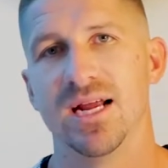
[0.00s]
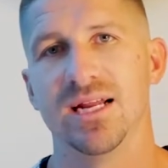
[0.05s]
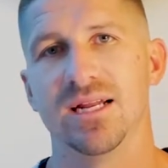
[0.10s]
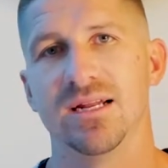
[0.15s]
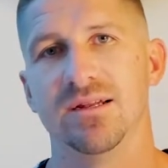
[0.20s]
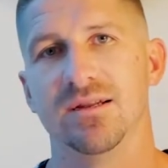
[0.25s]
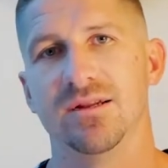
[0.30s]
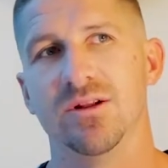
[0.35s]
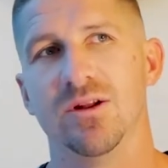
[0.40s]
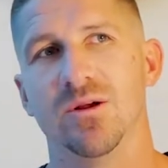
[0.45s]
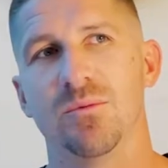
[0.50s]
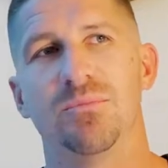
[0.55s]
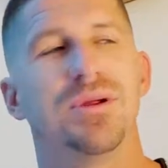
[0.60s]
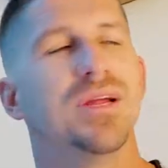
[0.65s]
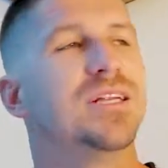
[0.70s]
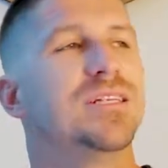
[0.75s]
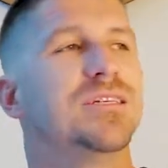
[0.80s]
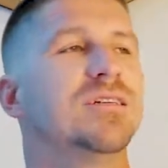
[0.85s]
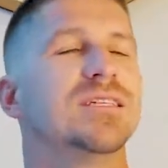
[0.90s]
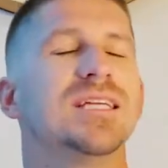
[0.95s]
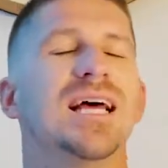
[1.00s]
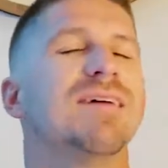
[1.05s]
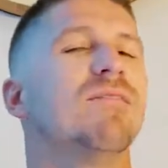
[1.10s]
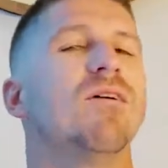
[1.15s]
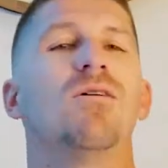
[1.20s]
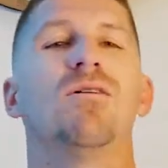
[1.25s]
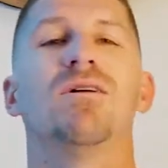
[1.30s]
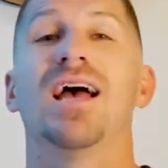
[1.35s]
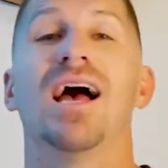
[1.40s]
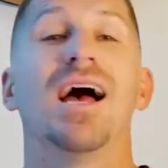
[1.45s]
And, preachers have
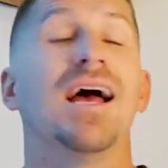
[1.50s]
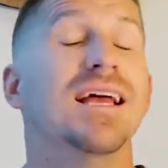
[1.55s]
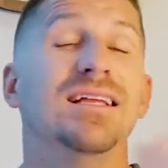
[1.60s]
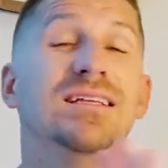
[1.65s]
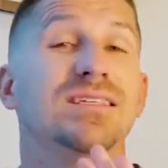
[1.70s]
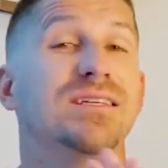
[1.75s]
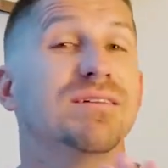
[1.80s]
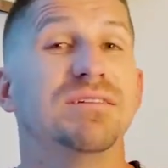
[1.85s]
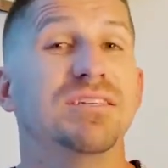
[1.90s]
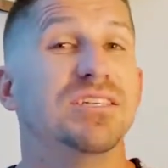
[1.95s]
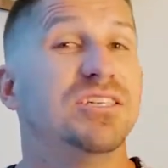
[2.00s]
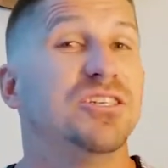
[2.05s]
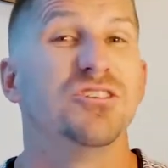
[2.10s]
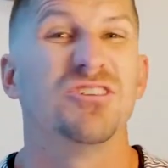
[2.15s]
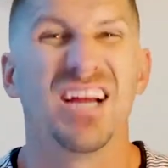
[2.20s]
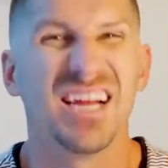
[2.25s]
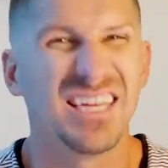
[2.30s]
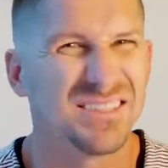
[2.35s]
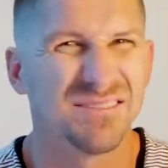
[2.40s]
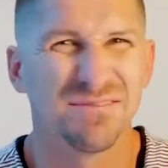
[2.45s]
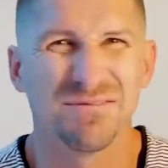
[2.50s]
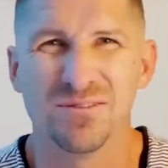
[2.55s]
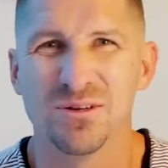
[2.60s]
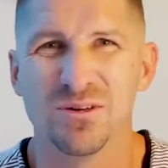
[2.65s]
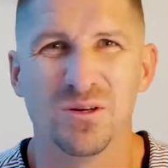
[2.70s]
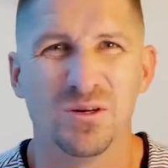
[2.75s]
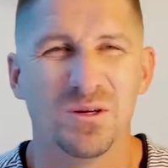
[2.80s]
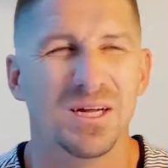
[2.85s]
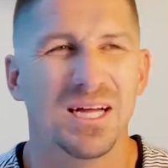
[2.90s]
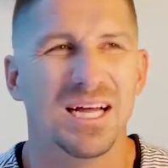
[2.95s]
all kinds of
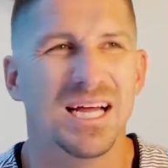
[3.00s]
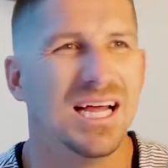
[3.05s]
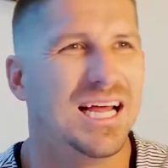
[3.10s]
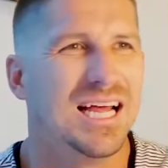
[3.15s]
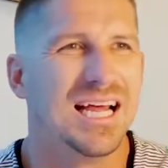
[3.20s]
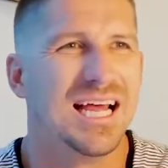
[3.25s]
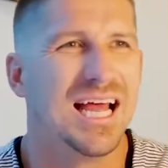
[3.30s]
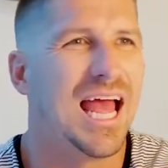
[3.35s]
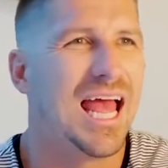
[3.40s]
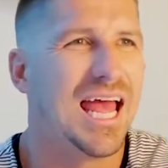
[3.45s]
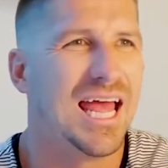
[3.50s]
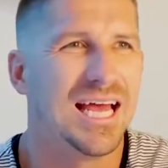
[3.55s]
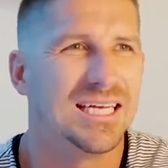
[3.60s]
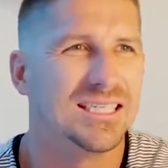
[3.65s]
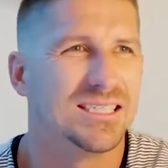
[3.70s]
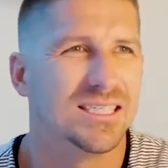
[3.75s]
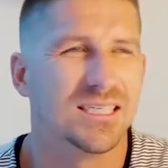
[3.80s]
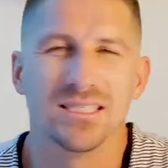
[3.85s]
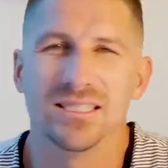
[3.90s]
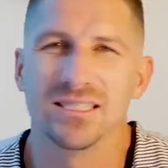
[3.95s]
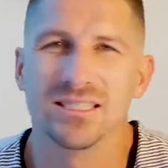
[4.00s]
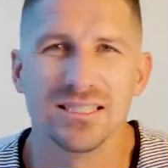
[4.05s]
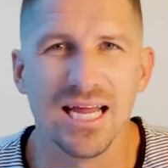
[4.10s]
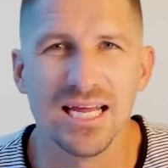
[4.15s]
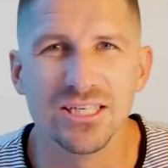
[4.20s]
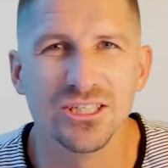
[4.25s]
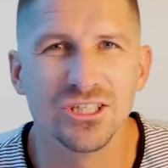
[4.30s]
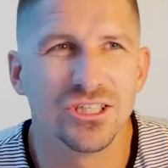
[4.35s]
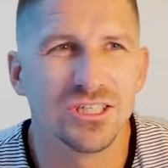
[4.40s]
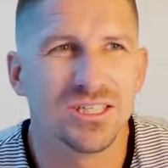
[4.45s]
stressful
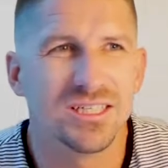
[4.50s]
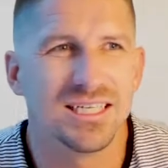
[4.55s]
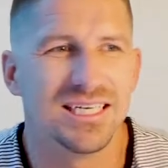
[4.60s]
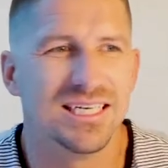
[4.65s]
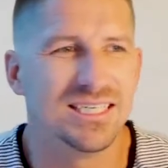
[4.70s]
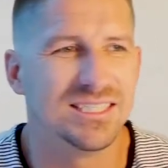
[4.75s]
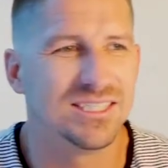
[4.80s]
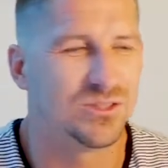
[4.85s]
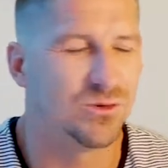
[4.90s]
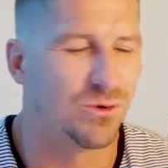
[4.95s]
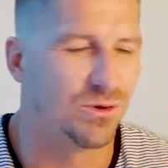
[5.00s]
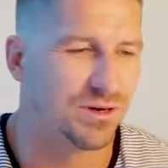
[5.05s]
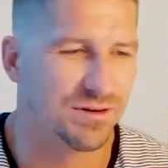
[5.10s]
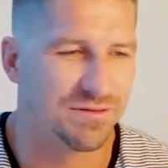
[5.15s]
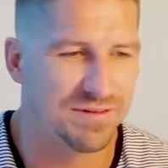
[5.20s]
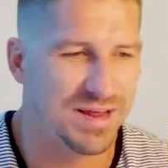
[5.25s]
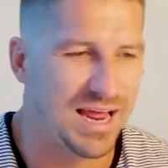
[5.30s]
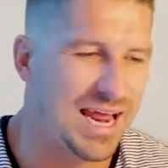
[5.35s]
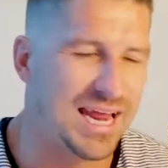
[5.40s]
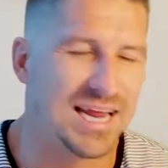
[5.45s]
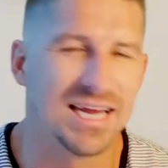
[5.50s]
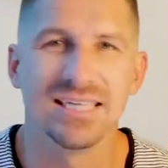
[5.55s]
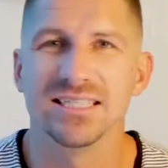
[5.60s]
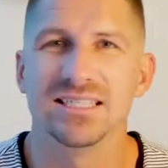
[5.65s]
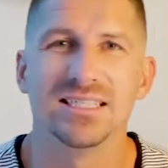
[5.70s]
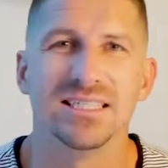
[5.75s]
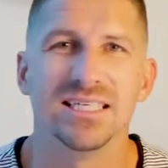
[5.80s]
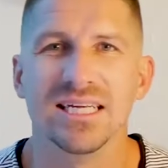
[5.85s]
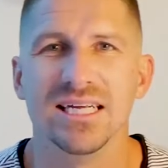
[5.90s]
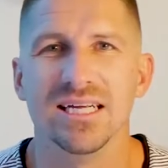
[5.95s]
existentially sort of
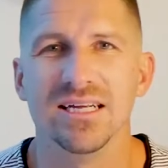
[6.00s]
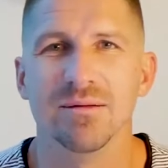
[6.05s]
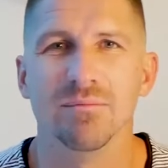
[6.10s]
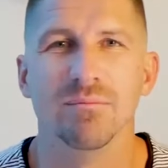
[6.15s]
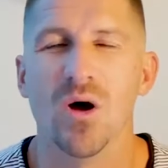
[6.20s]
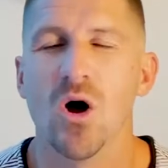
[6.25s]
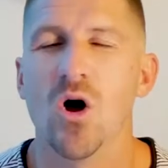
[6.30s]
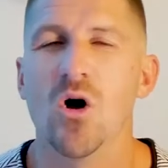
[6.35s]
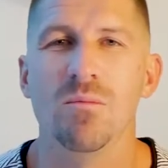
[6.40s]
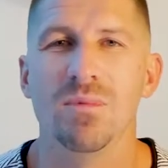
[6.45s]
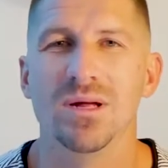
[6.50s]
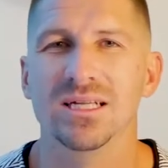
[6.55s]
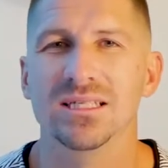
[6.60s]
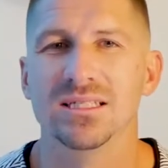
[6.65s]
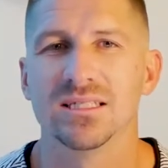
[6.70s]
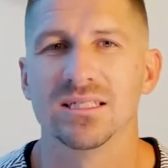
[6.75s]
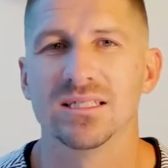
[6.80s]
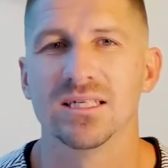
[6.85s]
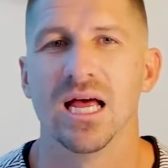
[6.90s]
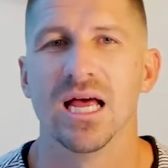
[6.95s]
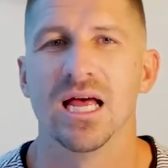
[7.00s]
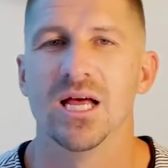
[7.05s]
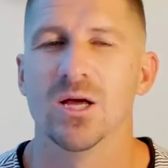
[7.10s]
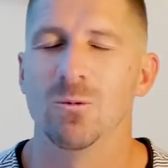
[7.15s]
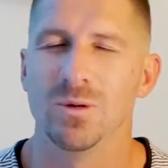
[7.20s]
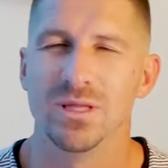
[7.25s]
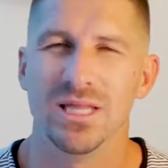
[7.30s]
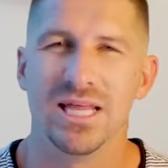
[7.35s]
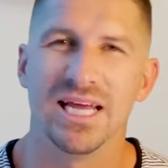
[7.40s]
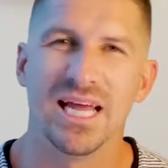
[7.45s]
angsty moments
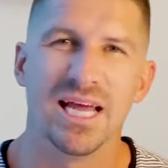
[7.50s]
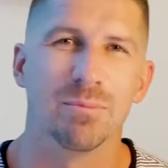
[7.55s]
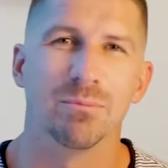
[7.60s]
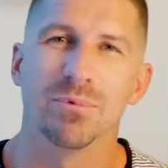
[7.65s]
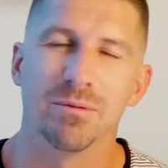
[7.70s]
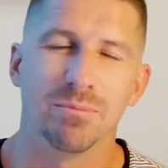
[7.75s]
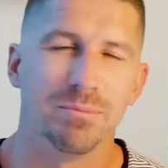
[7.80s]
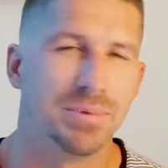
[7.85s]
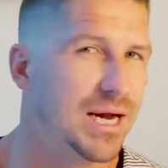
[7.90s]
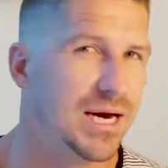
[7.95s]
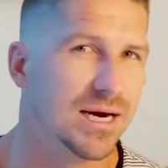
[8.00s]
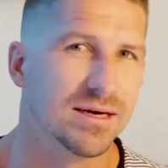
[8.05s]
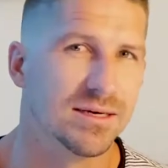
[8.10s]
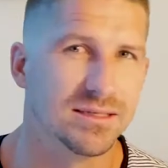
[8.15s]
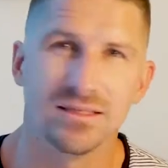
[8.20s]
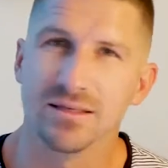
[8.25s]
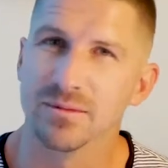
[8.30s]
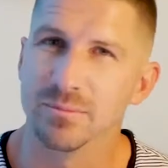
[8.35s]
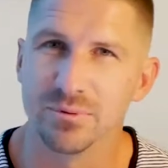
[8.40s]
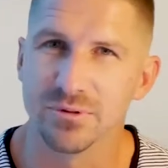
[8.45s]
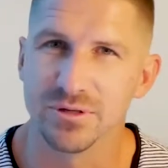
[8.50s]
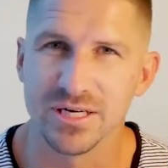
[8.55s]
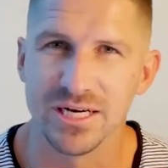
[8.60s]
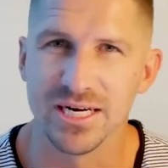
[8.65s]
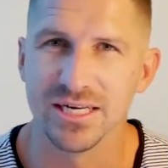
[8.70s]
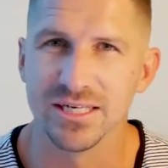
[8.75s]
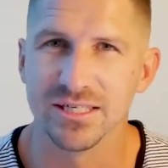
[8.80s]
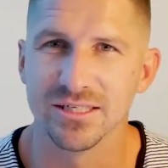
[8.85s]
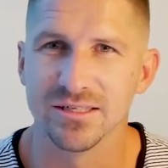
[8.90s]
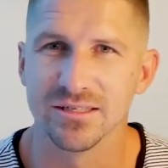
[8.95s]
when they get prepared to
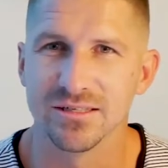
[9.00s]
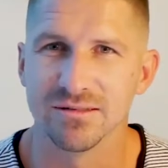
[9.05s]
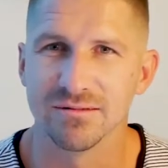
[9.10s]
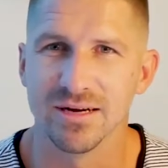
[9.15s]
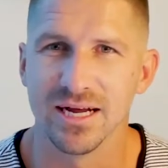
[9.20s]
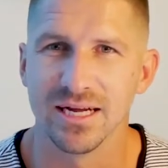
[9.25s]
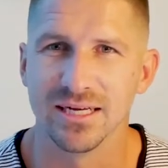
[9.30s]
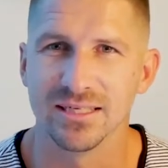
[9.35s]
preach, right?